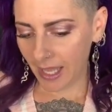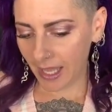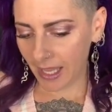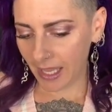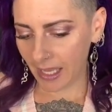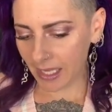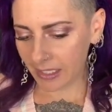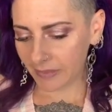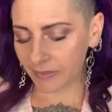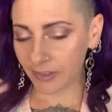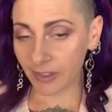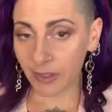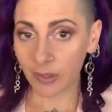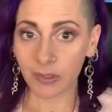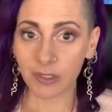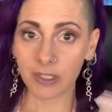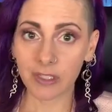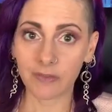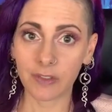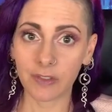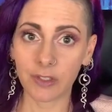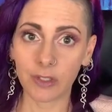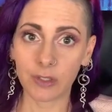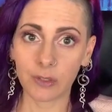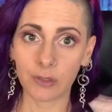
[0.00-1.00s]
And for those
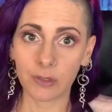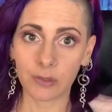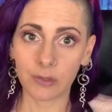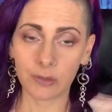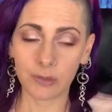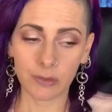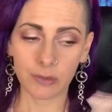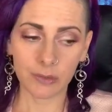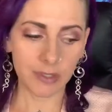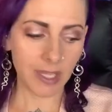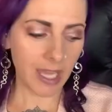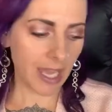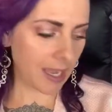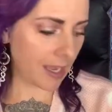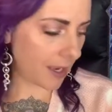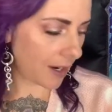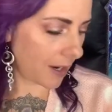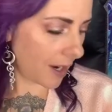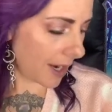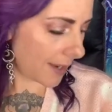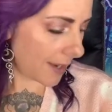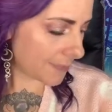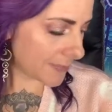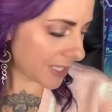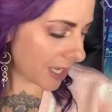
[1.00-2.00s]
of you that are
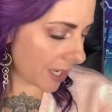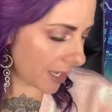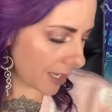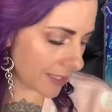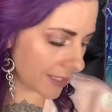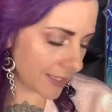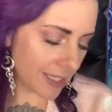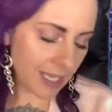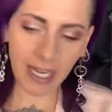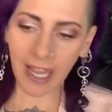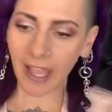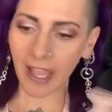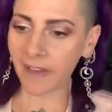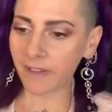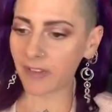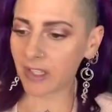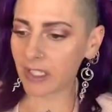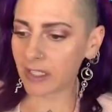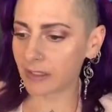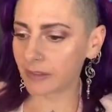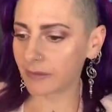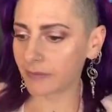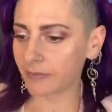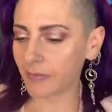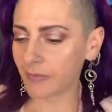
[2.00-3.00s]
hopped on that
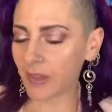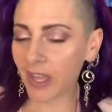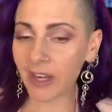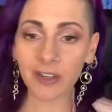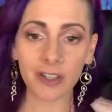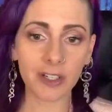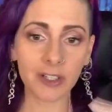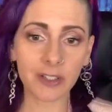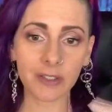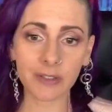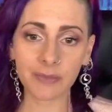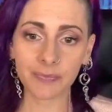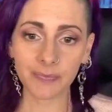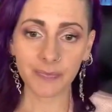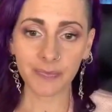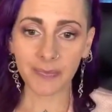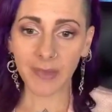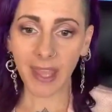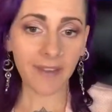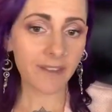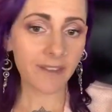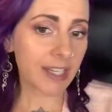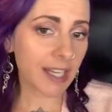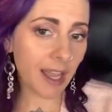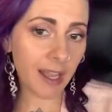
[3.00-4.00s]
haven't, that are
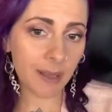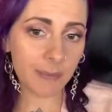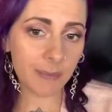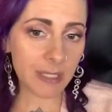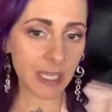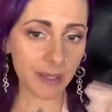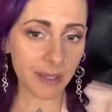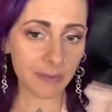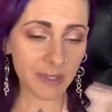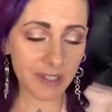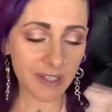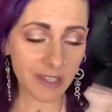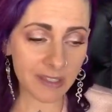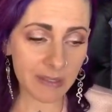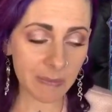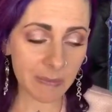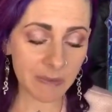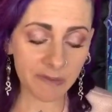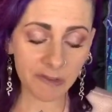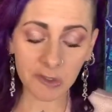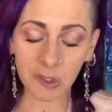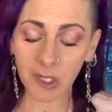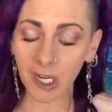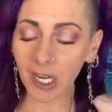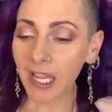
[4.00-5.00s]
haven't hopped on with us
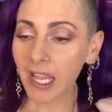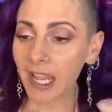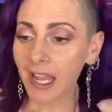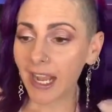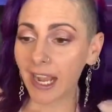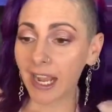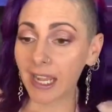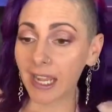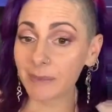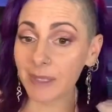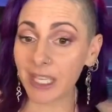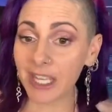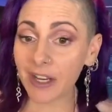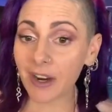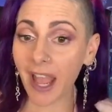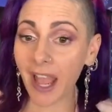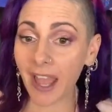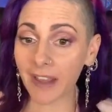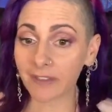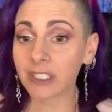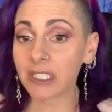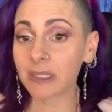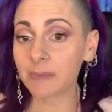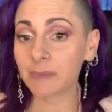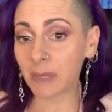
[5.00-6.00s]
before, I'm here
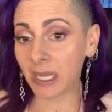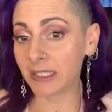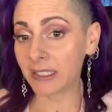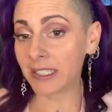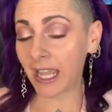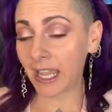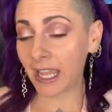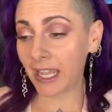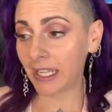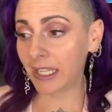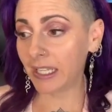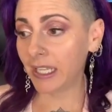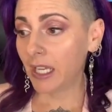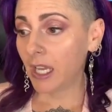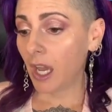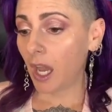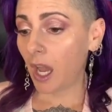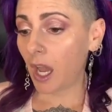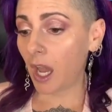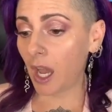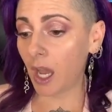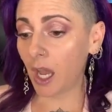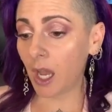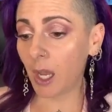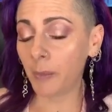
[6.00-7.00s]
every Monday
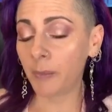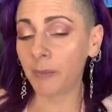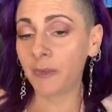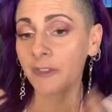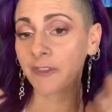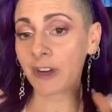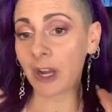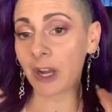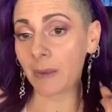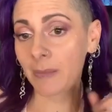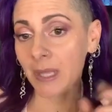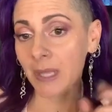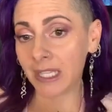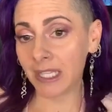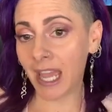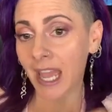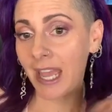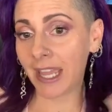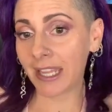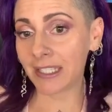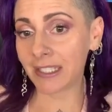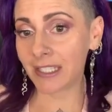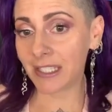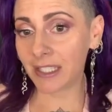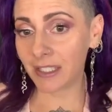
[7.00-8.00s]
um, from
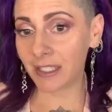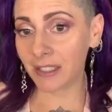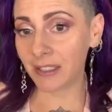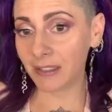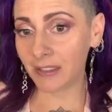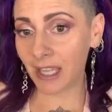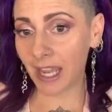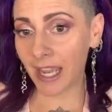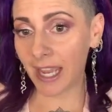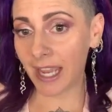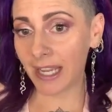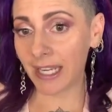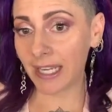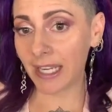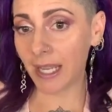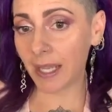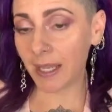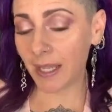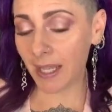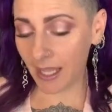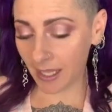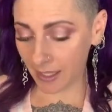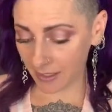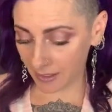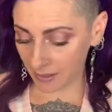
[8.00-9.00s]
9, 9
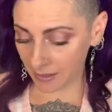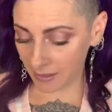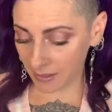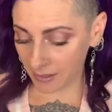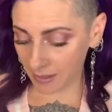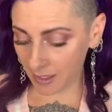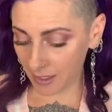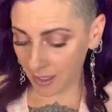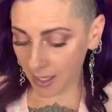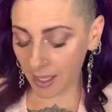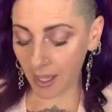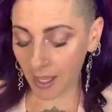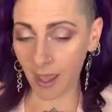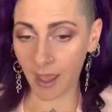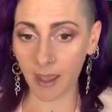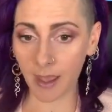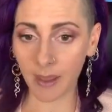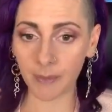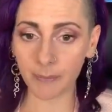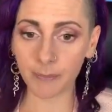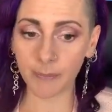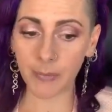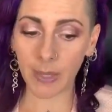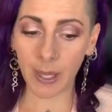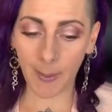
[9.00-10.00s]

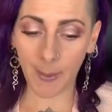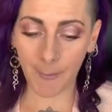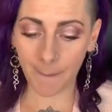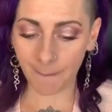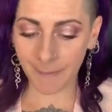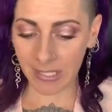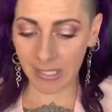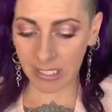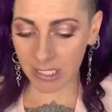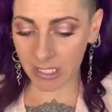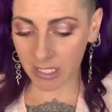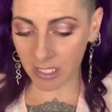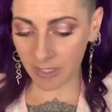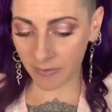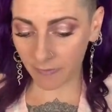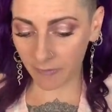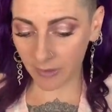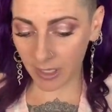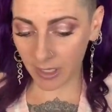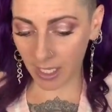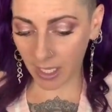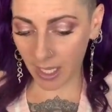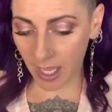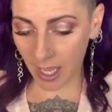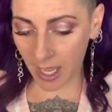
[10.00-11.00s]
a.m.
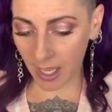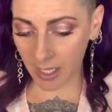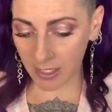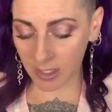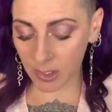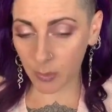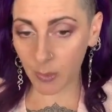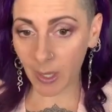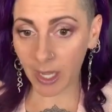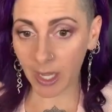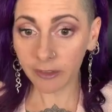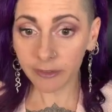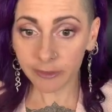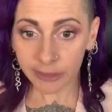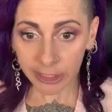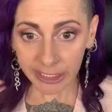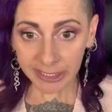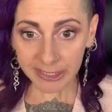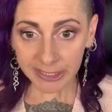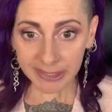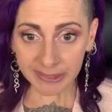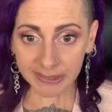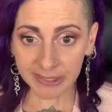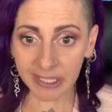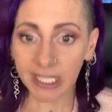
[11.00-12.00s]
Pacific and 12
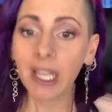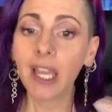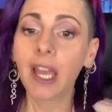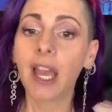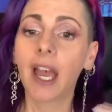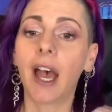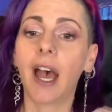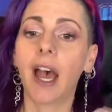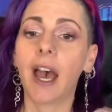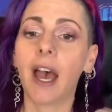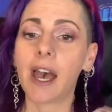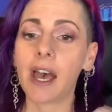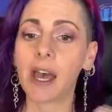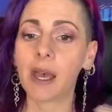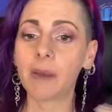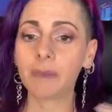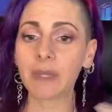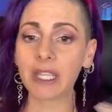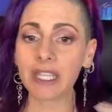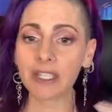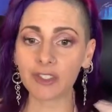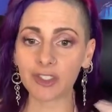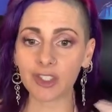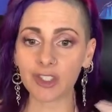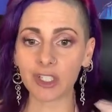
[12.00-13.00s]
noon um,
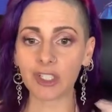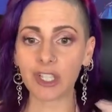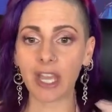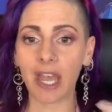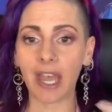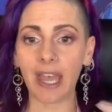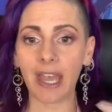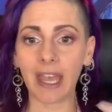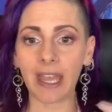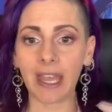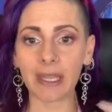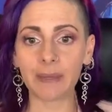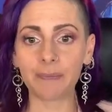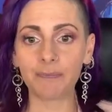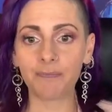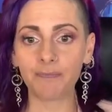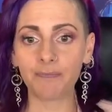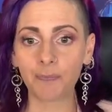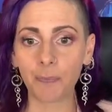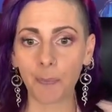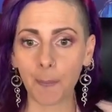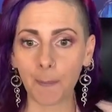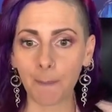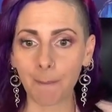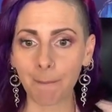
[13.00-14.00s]
Eastern
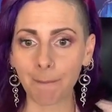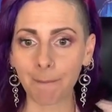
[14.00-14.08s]
time.